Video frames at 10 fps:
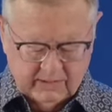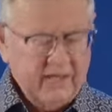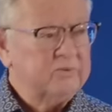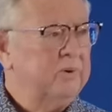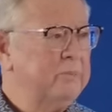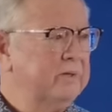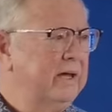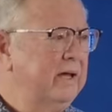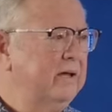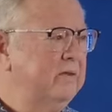And as we
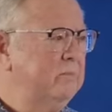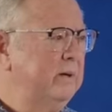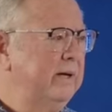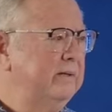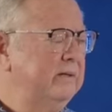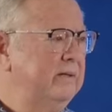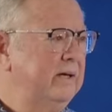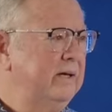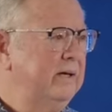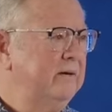partake of the bread
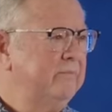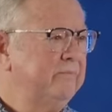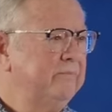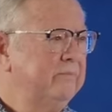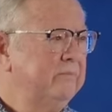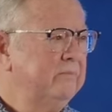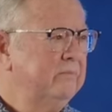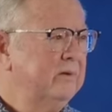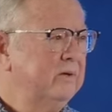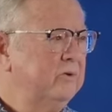today,
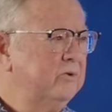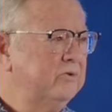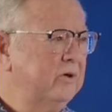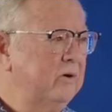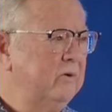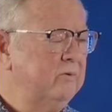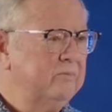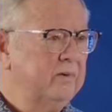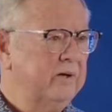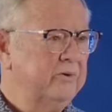do
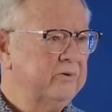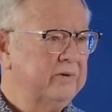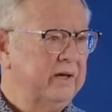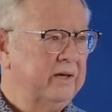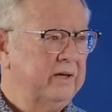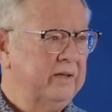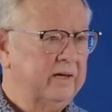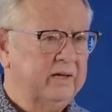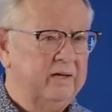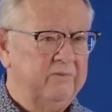so understanding
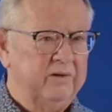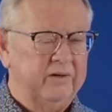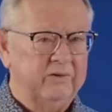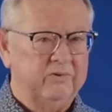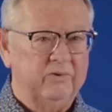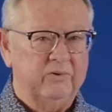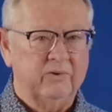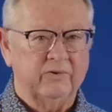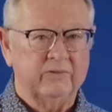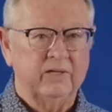that covenant is
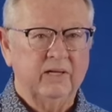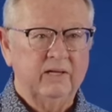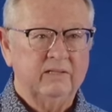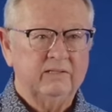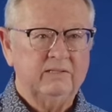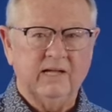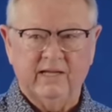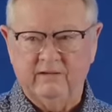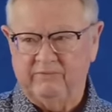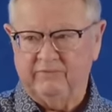yours.
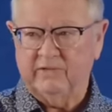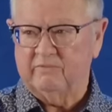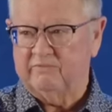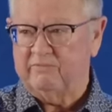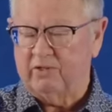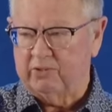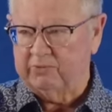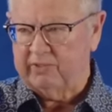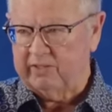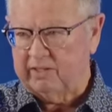Life can
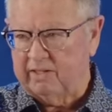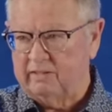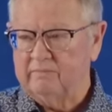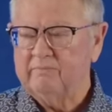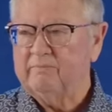flow today.